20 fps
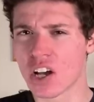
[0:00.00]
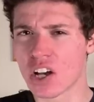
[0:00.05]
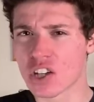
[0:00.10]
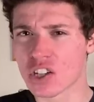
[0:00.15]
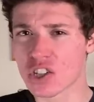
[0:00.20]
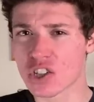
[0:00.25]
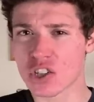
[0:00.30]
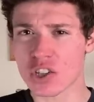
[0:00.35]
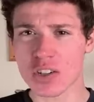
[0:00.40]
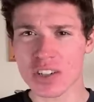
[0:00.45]

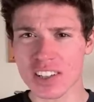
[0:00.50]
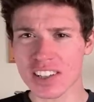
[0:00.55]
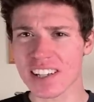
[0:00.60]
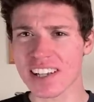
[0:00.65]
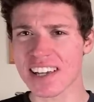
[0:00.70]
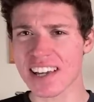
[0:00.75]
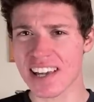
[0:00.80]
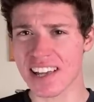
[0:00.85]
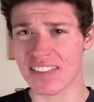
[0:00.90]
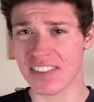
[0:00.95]

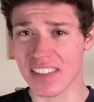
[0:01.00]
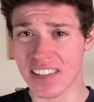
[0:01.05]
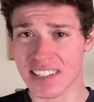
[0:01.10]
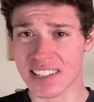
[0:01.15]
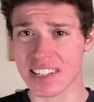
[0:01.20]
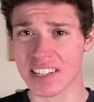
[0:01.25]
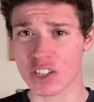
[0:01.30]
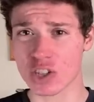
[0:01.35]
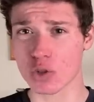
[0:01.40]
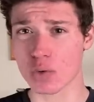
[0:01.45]
Certainly in
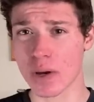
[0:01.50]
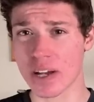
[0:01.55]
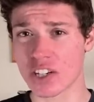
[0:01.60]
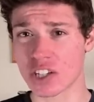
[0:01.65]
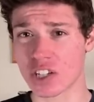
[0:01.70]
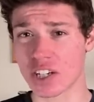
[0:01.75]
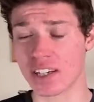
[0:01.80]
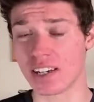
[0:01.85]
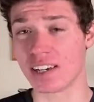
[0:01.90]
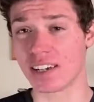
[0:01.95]
this
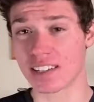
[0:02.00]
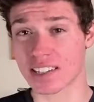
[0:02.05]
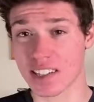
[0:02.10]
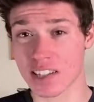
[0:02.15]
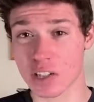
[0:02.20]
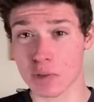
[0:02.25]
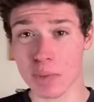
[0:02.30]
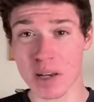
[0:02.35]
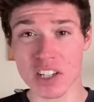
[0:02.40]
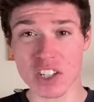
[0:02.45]
situation,
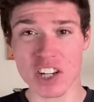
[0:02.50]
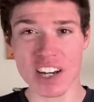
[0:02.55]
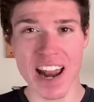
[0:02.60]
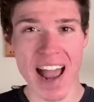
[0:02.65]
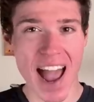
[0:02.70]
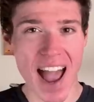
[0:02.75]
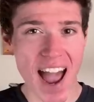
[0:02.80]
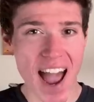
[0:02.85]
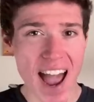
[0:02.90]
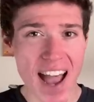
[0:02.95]
suspension
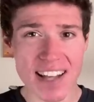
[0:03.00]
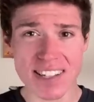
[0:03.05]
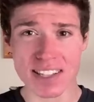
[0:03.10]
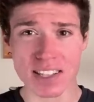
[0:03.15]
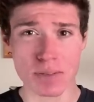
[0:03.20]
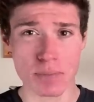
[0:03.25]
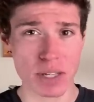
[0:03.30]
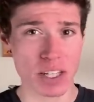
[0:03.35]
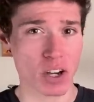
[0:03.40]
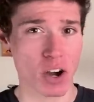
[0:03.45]
has
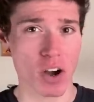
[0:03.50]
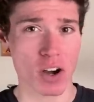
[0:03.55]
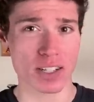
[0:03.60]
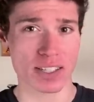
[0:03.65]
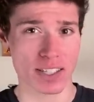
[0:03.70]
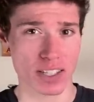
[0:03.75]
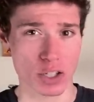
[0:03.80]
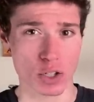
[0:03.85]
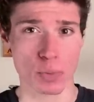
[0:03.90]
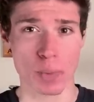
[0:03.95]
to be
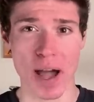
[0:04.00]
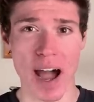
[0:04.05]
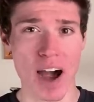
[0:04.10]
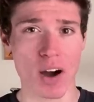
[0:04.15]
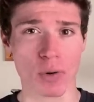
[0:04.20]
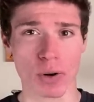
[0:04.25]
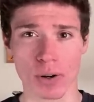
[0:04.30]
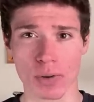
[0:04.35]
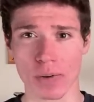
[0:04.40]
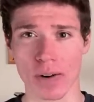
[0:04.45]
costing you
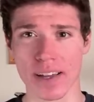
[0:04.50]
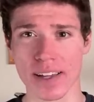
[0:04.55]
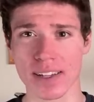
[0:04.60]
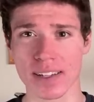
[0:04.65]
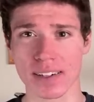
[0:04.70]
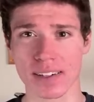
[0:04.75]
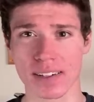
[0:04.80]
power, right?